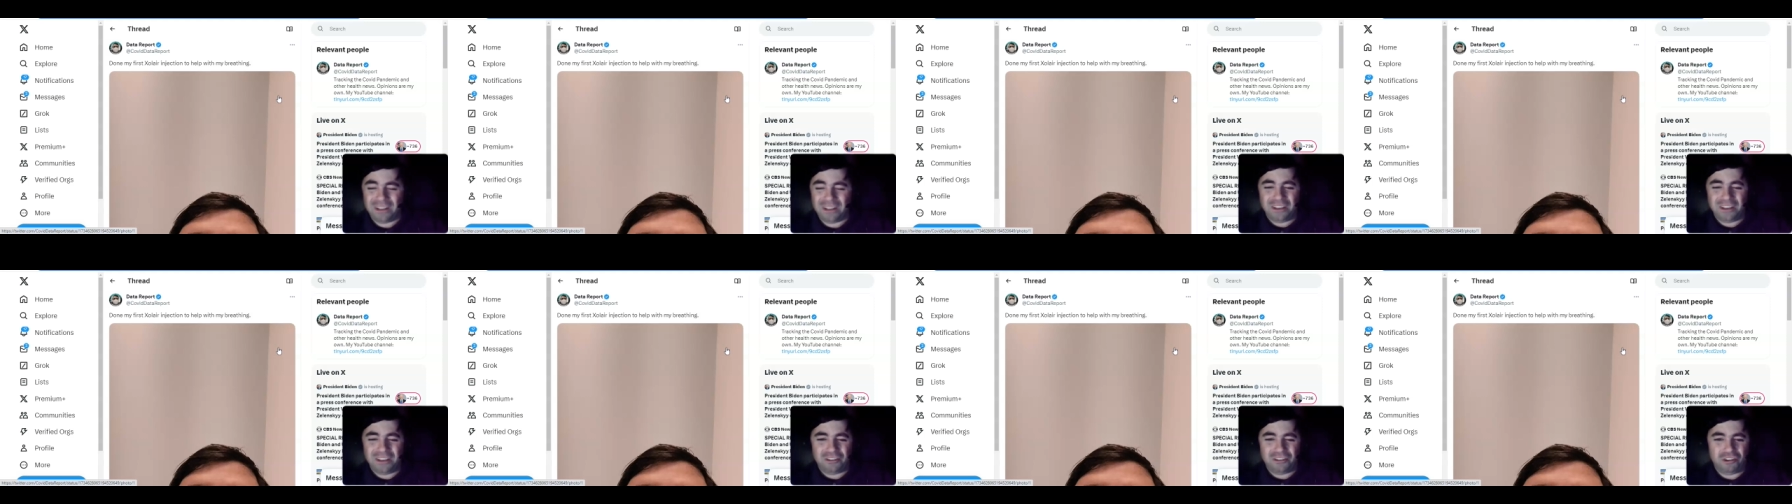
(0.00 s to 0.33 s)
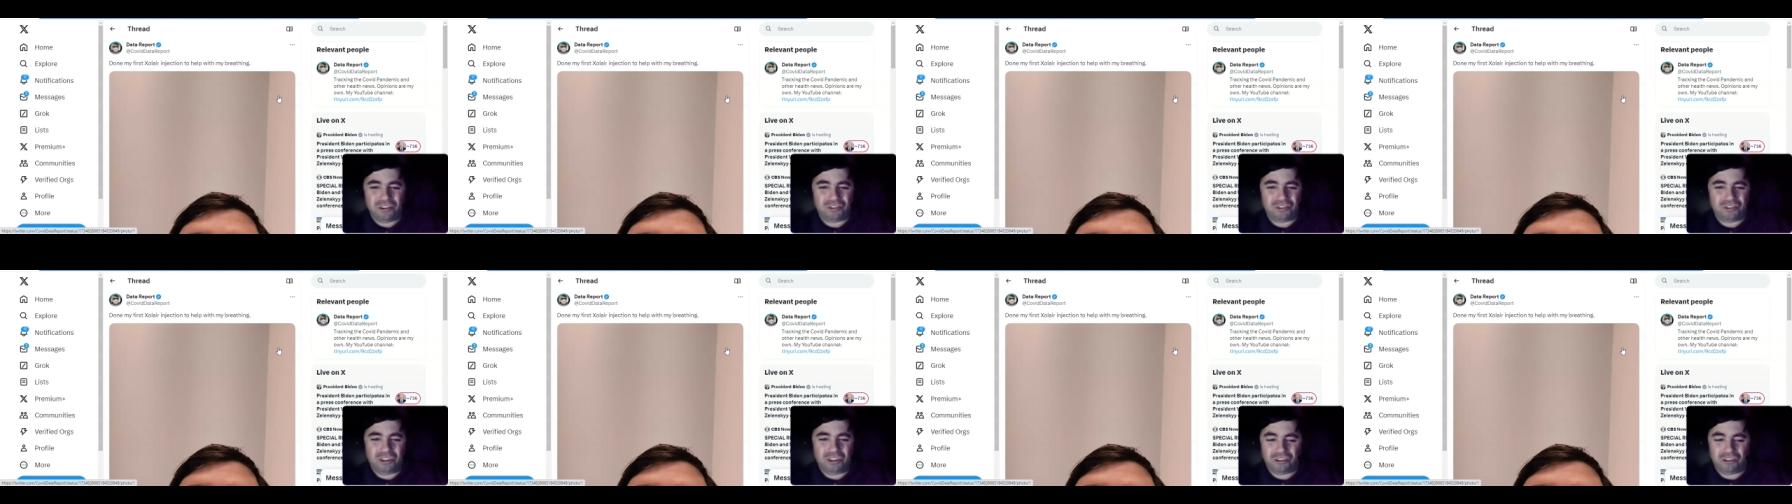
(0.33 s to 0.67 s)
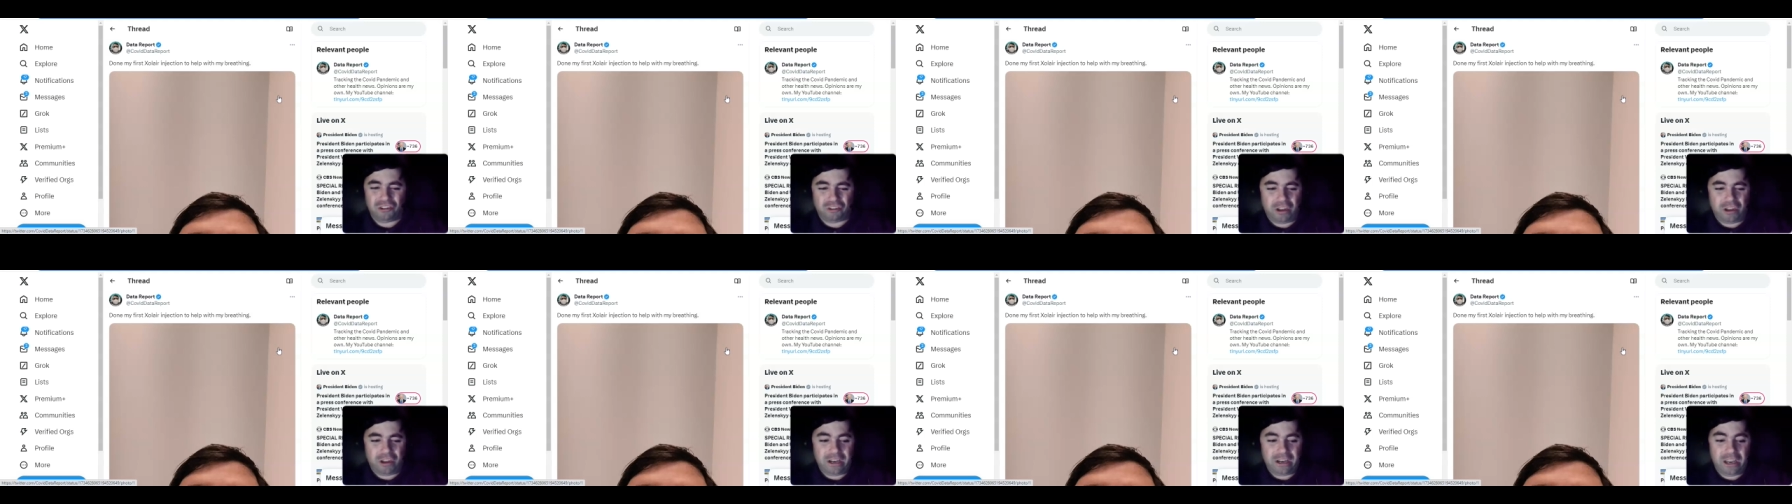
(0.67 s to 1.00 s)
It's just a
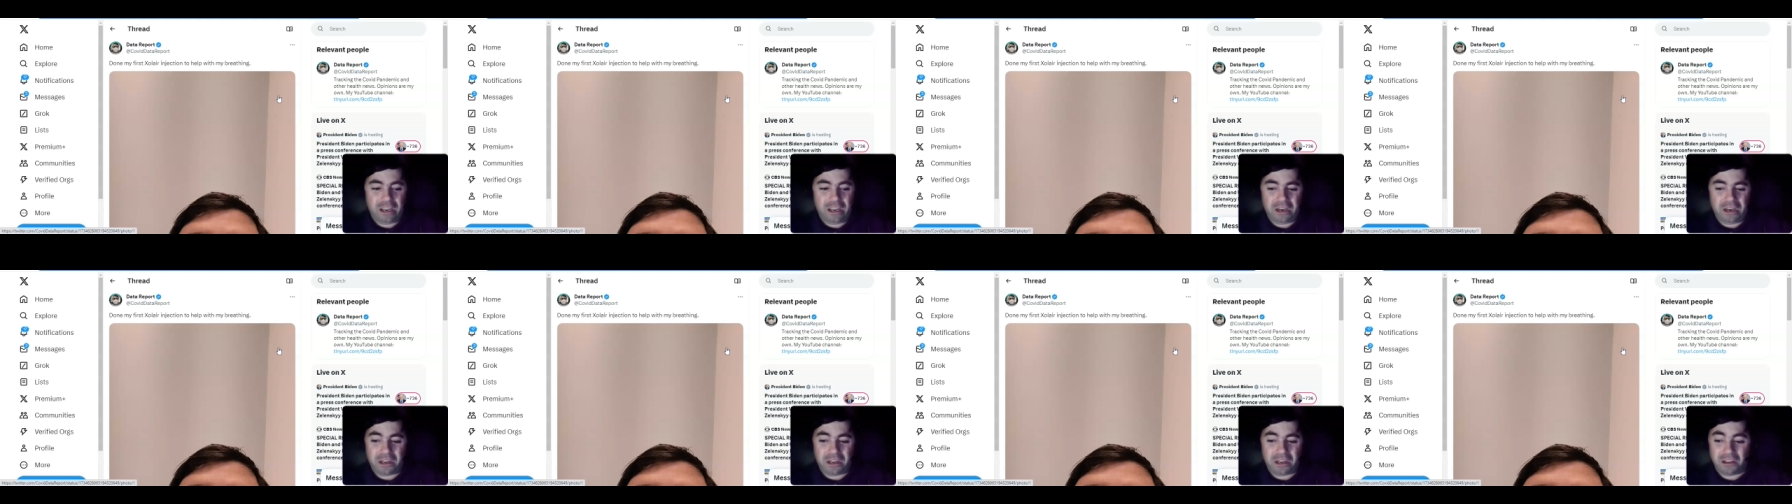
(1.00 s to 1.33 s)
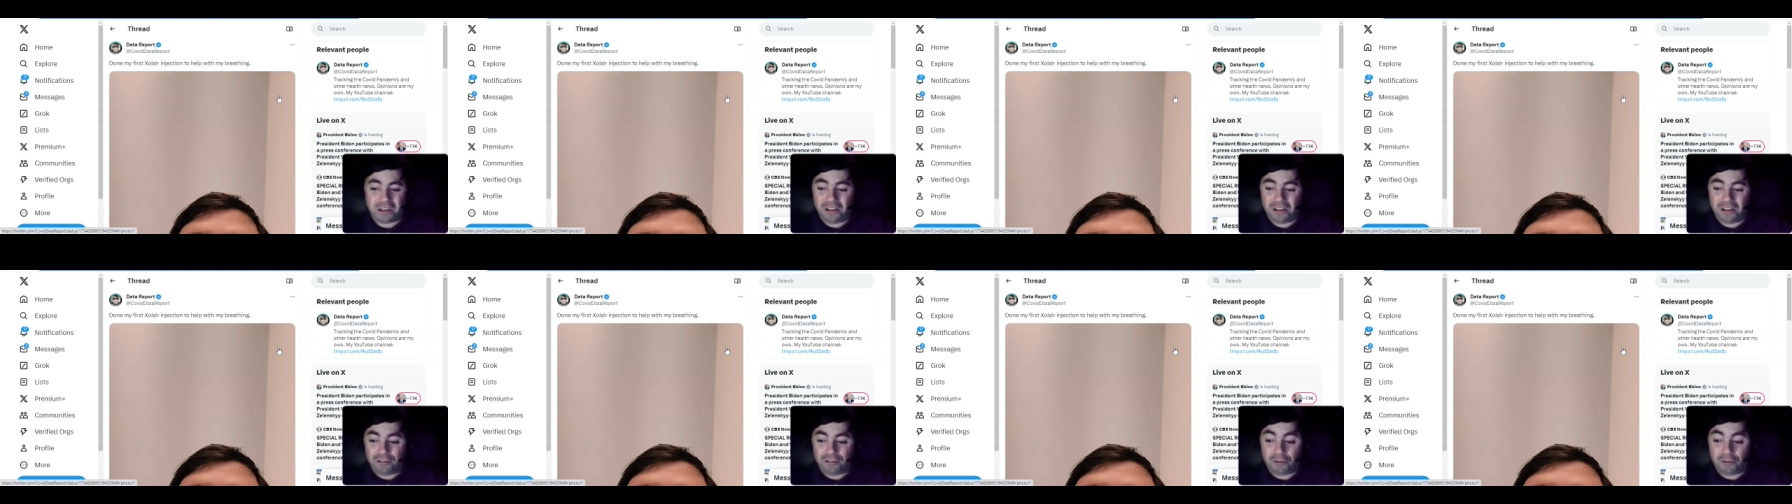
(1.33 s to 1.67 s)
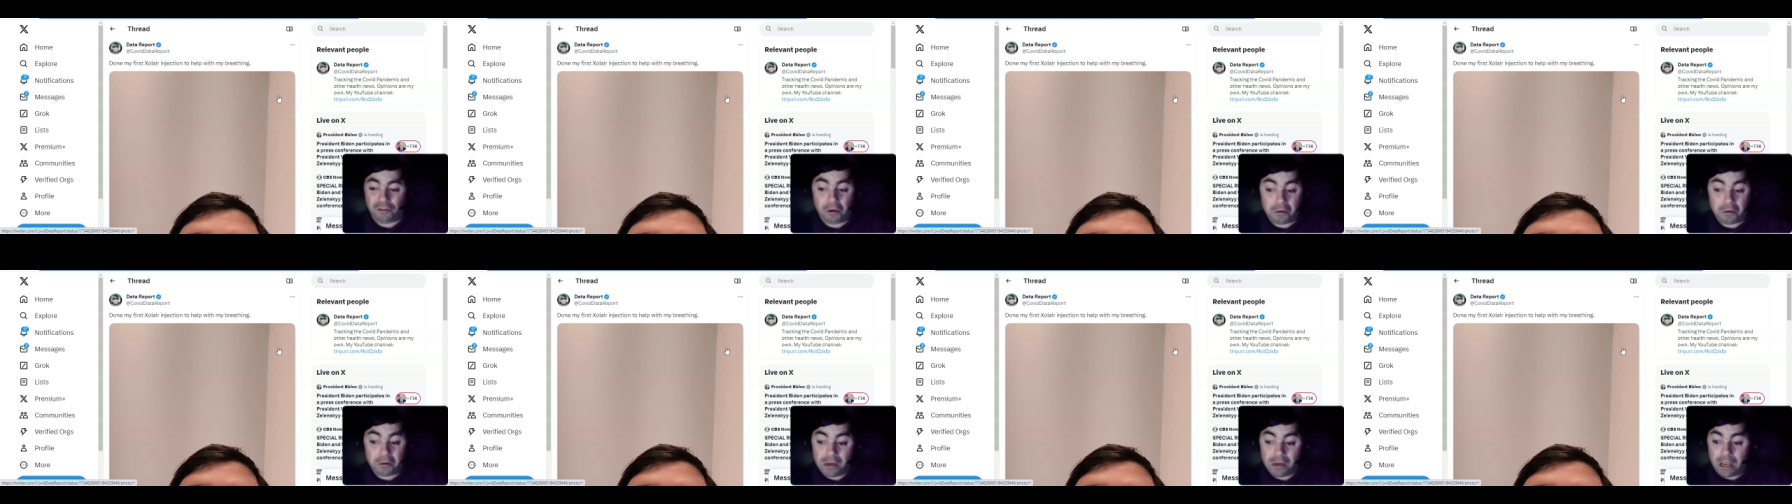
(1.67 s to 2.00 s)
slight headache.
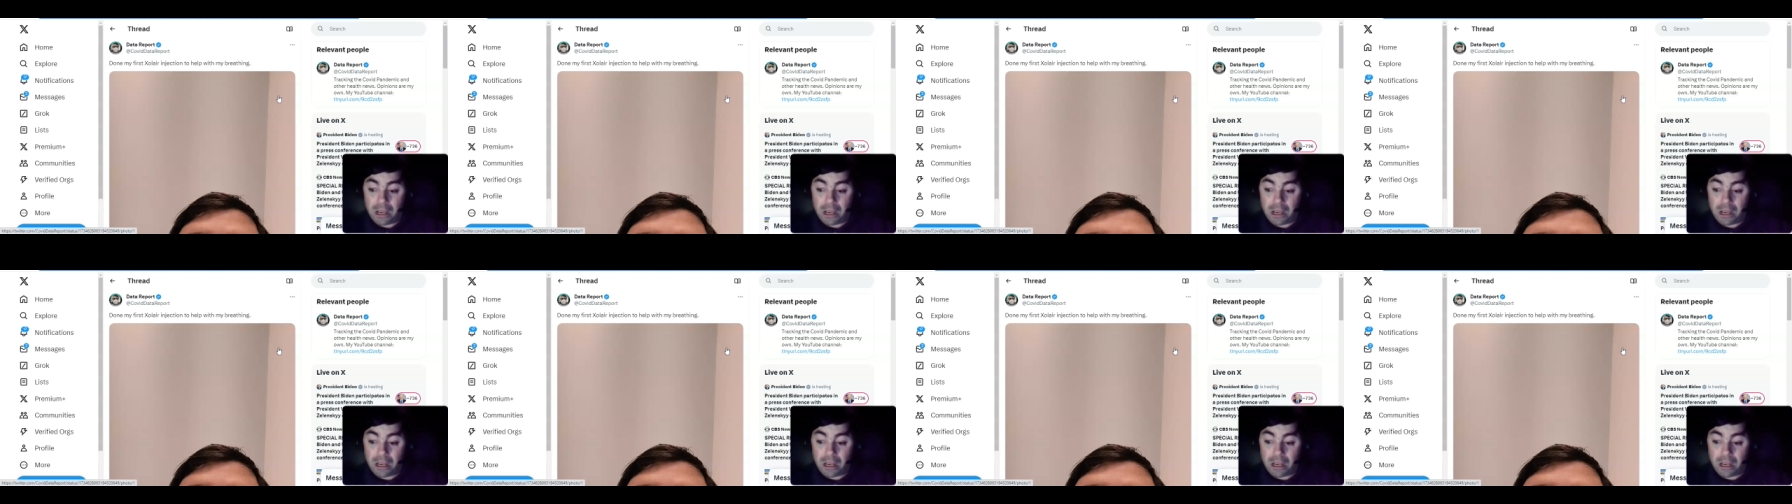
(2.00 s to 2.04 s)
So,